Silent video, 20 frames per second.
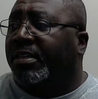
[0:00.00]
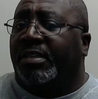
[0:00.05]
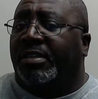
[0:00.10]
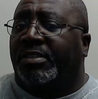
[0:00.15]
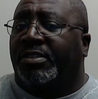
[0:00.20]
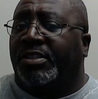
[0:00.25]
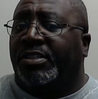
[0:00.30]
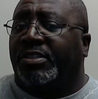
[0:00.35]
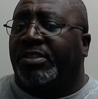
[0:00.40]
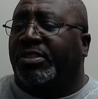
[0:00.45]

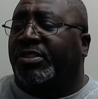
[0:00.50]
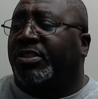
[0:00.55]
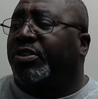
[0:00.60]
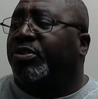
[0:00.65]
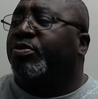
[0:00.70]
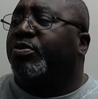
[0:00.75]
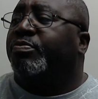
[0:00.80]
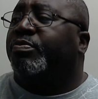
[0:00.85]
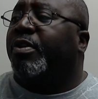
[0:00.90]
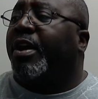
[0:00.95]
Jesus and
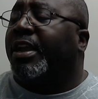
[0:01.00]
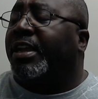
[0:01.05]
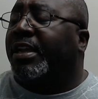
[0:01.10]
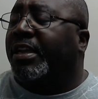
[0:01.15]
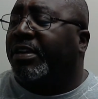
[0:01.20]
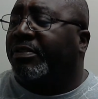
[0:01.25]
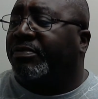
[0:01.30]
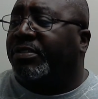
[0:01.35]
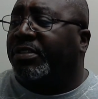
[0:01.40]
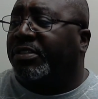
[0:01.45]
who brought
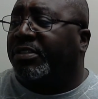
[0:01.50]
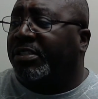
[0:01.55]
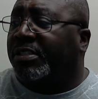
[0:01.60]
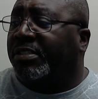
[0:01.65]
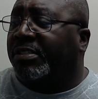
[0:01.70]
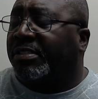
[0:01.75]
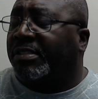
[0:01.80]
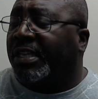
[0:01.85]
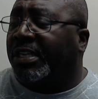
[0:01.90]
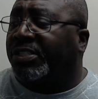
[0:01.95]
gifts to
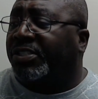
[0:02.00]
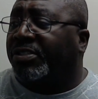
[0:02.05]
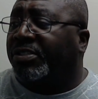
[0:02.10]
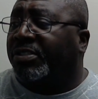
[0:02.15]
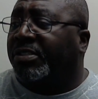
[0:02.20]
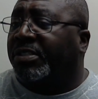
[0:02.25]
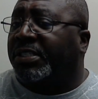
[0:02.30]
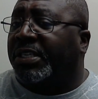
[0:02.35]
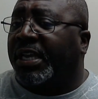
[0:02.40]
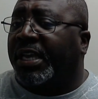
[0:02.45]
Jesus, I
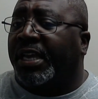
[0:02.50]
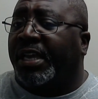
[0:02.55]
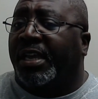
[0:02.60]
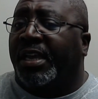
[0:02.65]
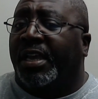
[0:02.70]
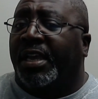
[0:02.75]
should say.